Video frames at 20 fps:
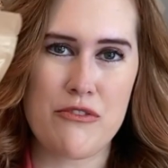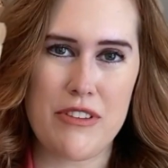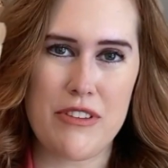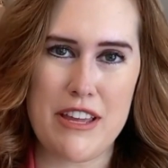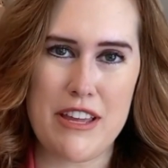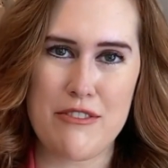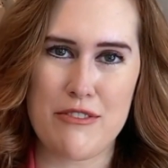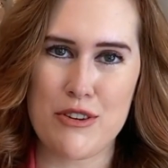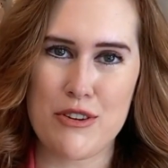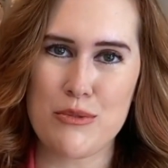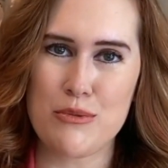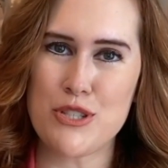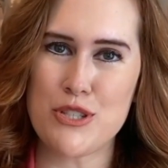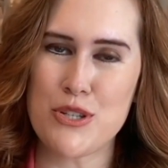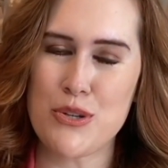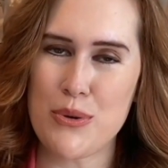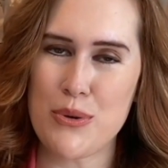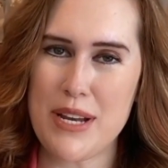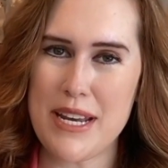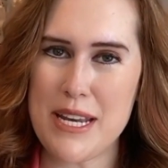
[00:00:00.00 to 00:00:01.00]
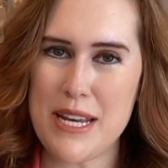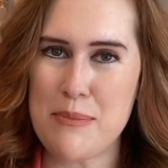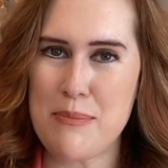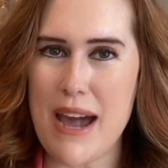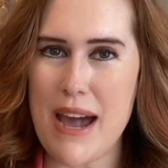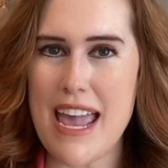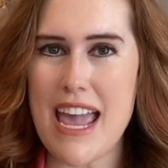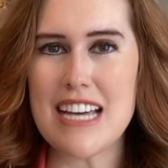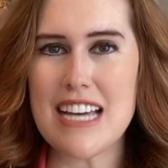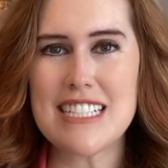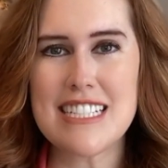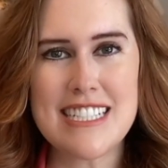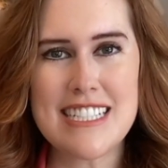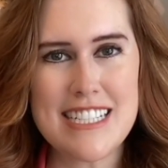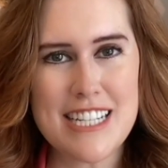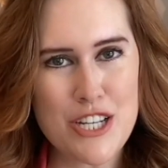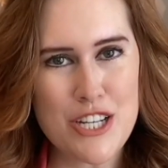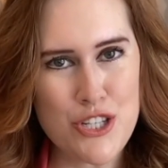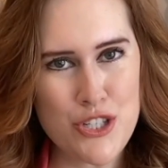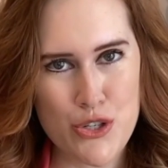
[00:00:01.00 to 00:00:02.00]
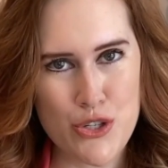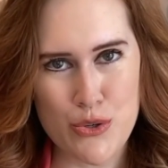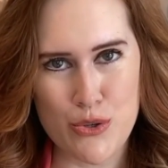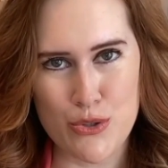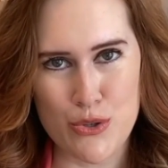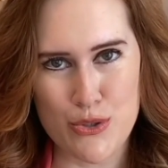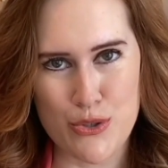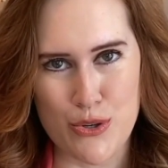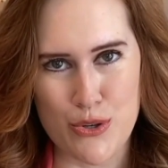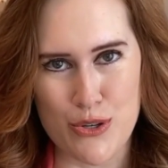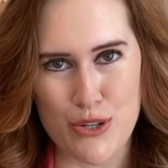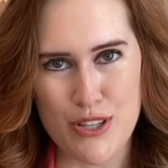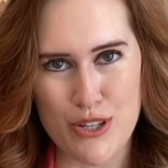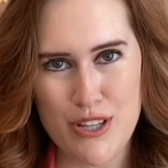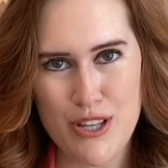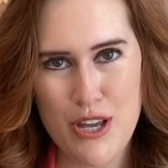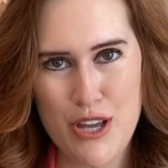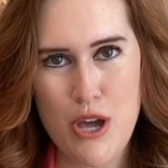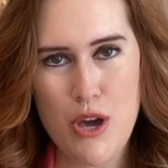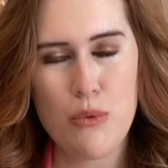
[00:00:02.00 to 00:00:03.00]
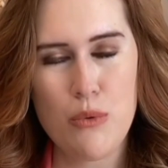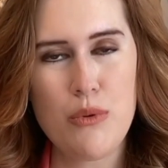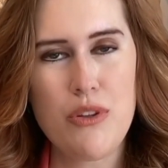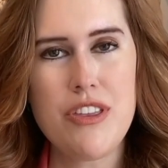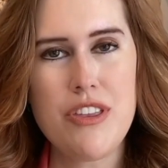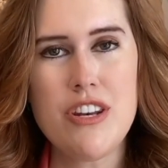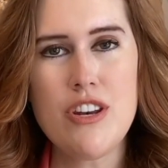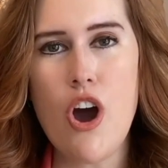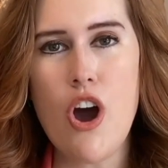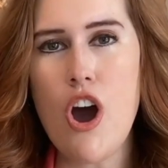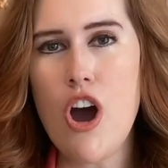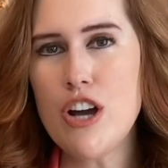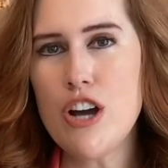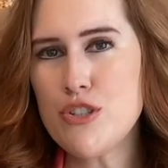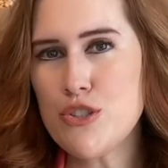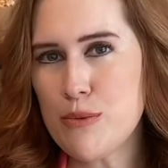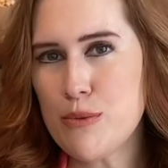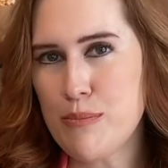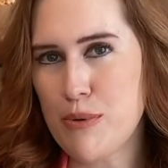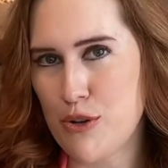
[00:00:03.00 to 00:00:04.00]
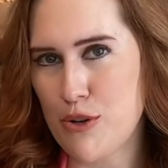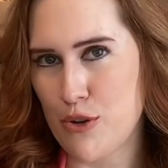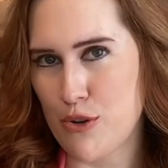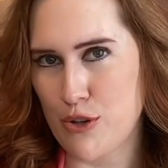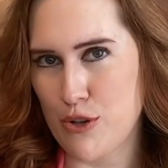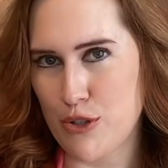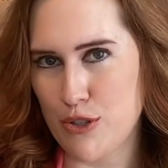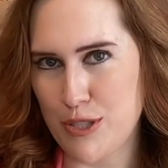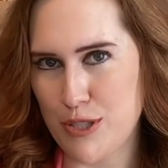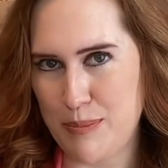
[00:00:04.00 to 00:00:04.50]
flavor was created by a six-year-old girl with an entrepreneurial